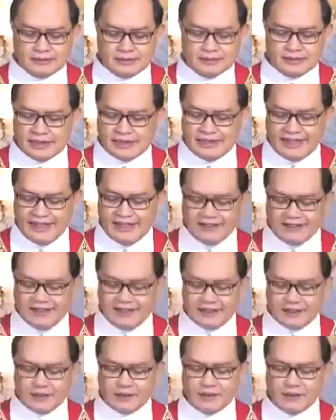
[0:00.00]
The
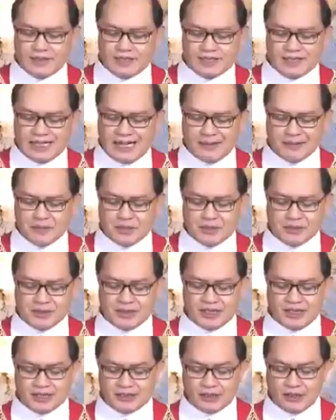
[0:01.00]
lady who was
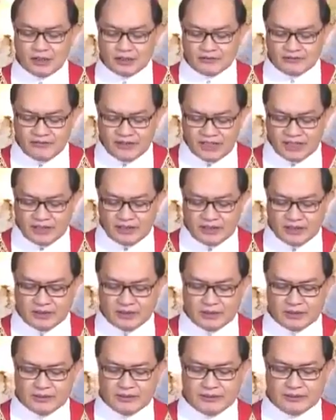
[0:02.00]
capturing it on
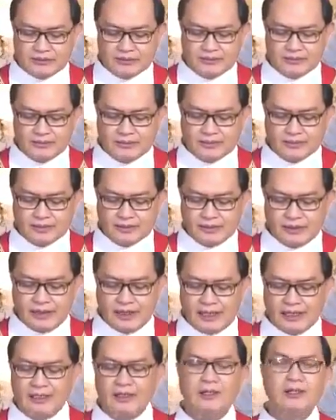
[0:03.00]
video,
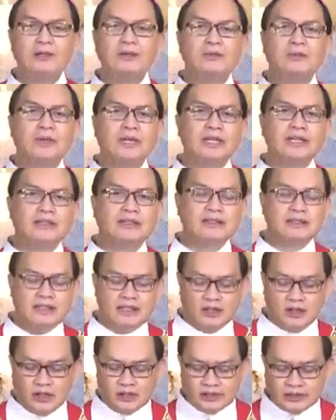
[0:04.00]
along with
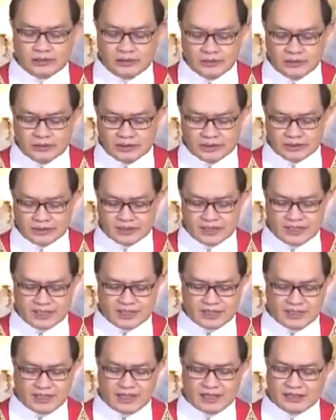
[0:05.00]
the
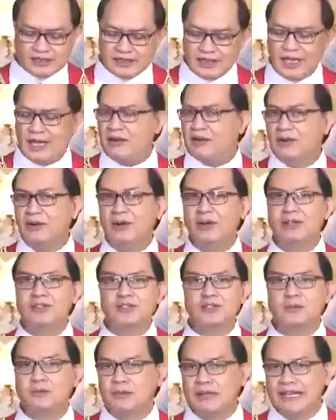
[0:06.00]
onlookers, are now
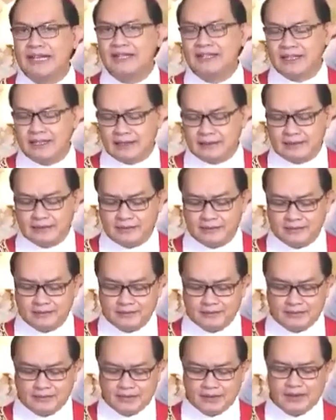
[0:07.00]
also pleading,
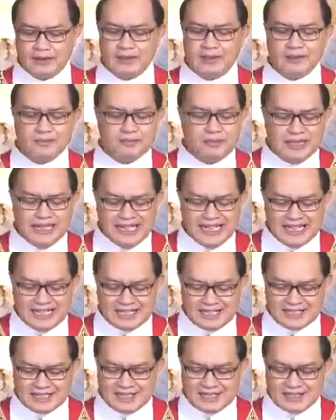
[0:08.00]

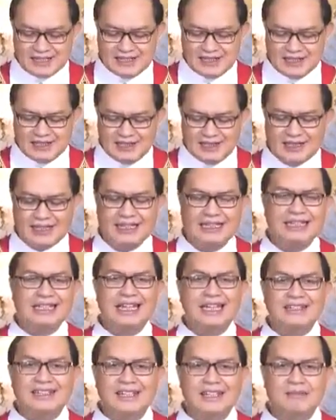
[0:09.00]
"Please,
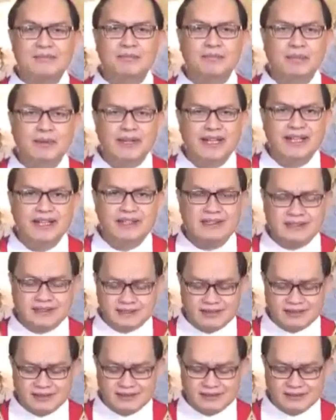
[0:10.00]
let him breathe."
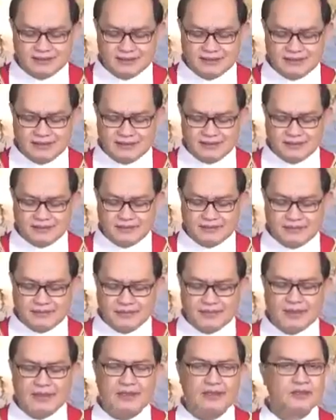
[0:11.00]

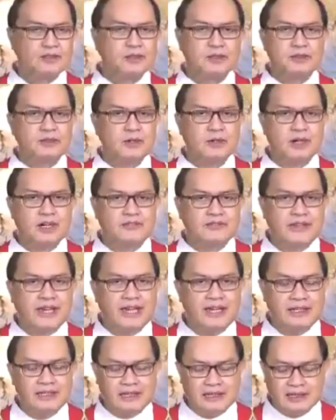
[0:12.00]
To no
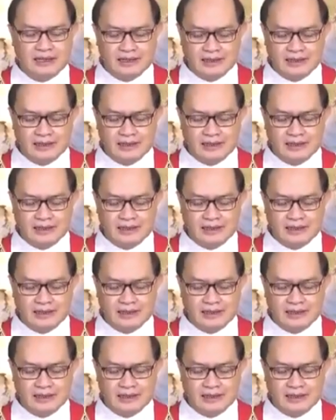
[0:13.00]
avail.